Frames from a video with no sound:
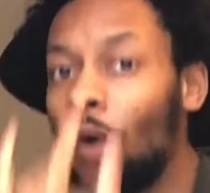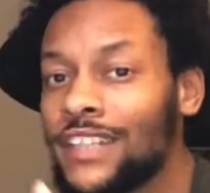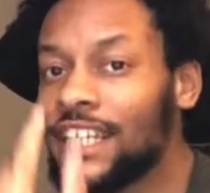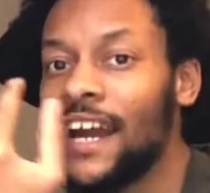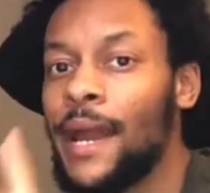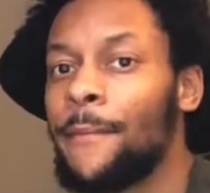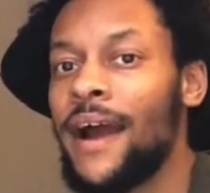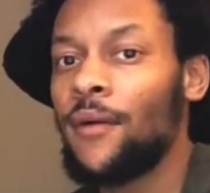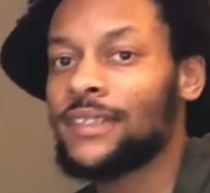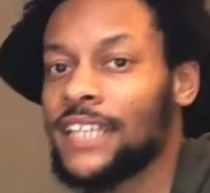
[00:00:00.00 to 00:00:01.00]
What's good,
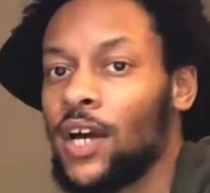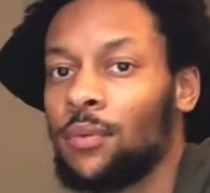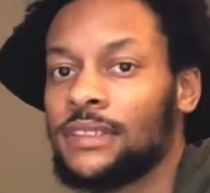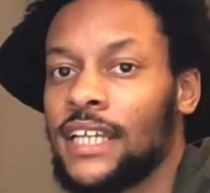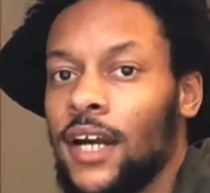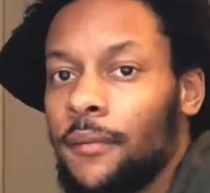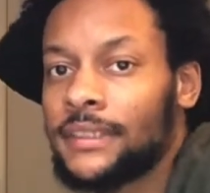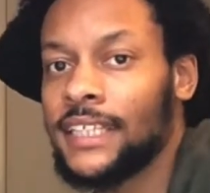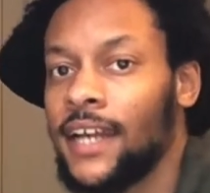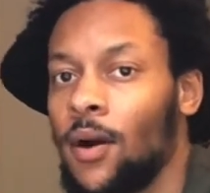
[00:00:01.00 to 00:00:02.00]
everybody? What's good? What's good?
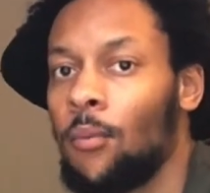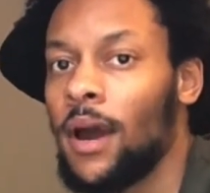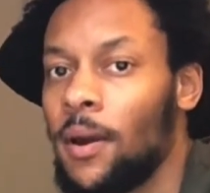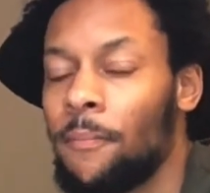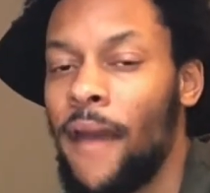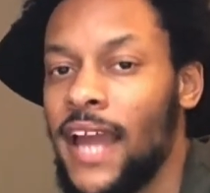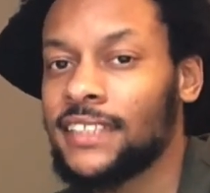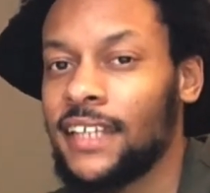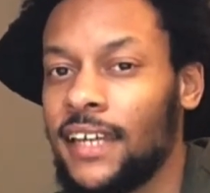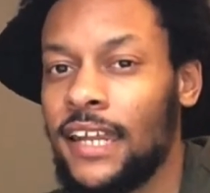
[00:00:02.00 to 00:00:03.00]
What's good? Welcome back
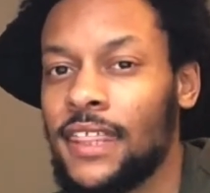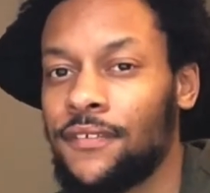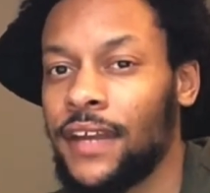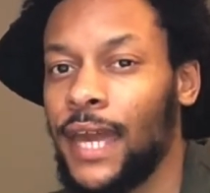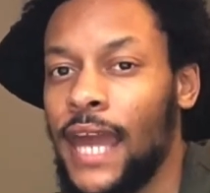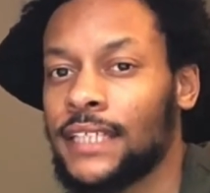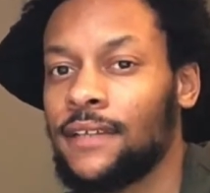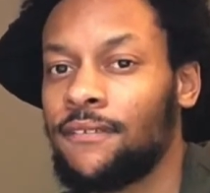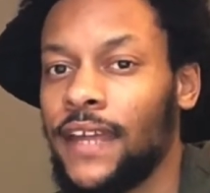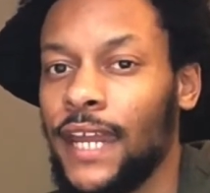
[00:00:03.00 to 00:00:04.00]
to another
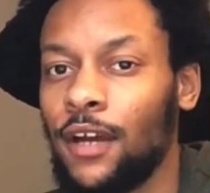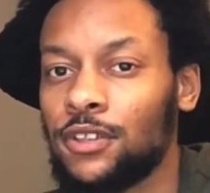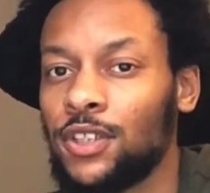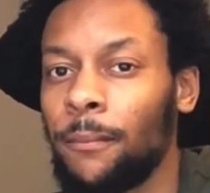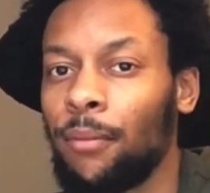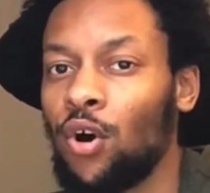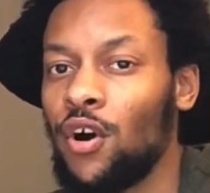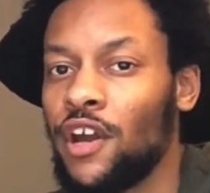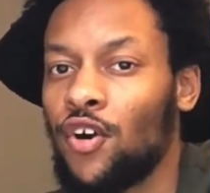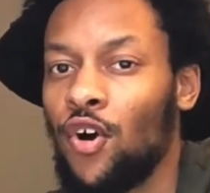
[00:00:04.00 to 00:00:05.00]
reaction video. It's your
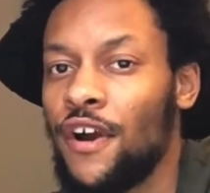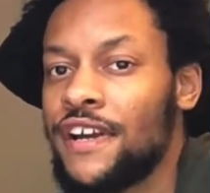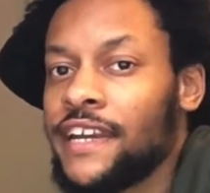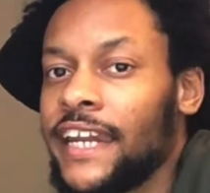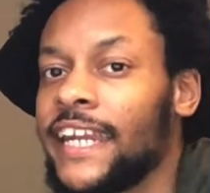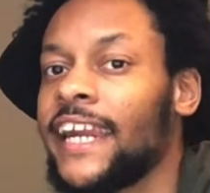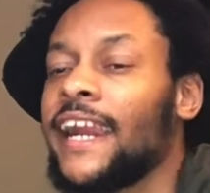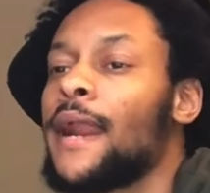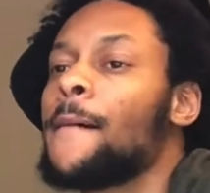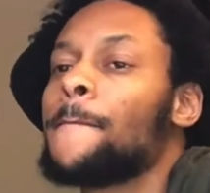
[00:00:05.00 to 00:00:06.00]
boy, Cory.
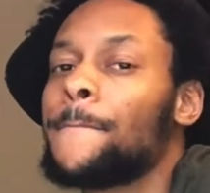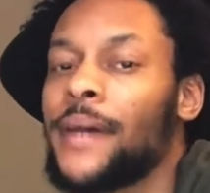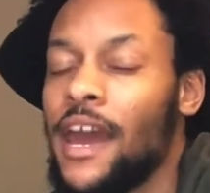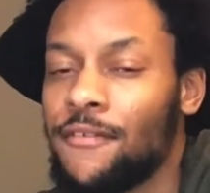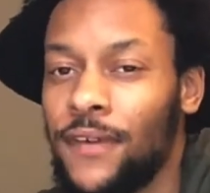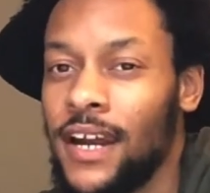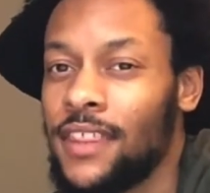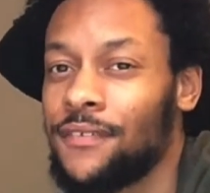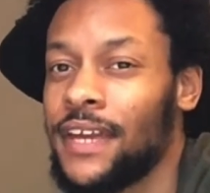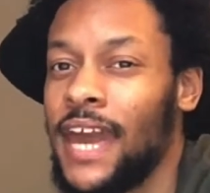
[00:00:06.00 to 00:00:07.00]
I'm back for
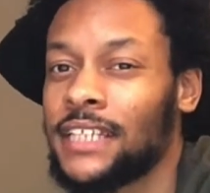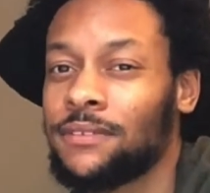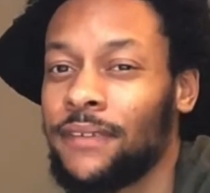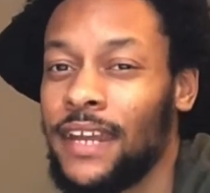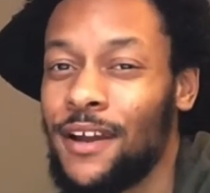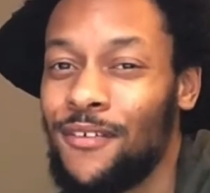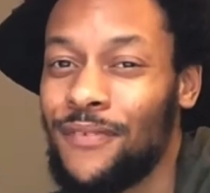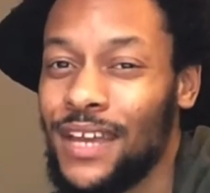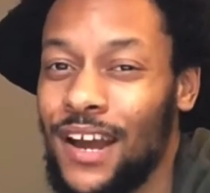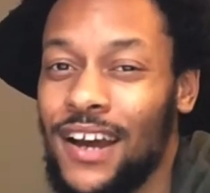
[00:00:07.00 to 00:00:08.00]
another reaction video for
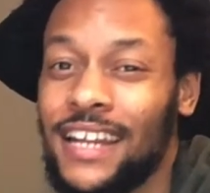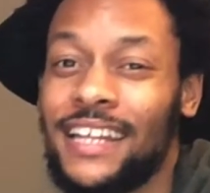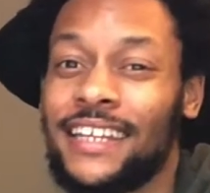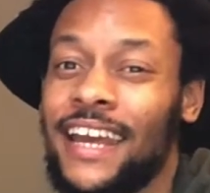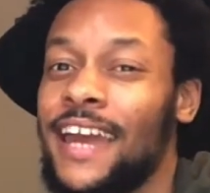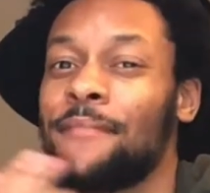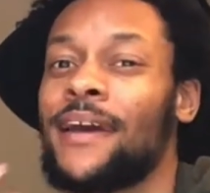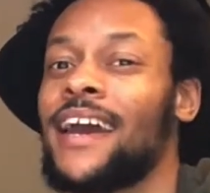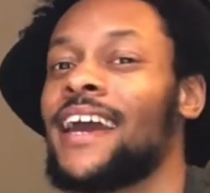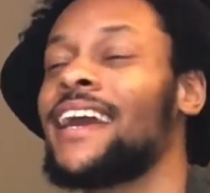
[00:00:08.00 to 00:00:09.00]
y'all today,
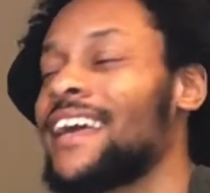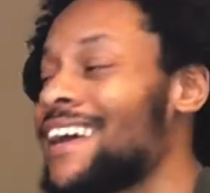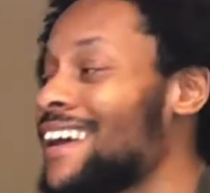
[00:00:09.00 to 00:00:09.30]
man.